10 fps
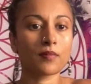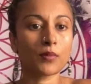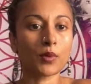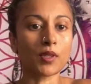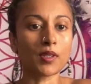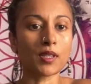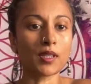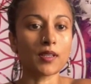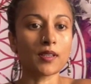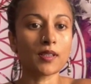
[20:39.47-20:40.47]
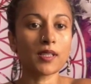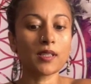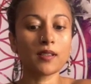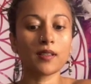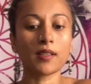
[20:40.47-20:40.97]
Breathing
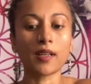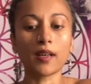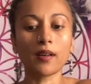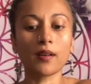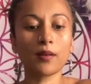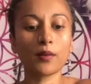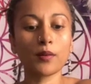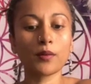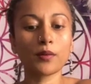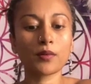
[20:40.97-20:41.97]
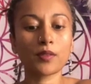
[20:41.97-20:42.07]
in and out.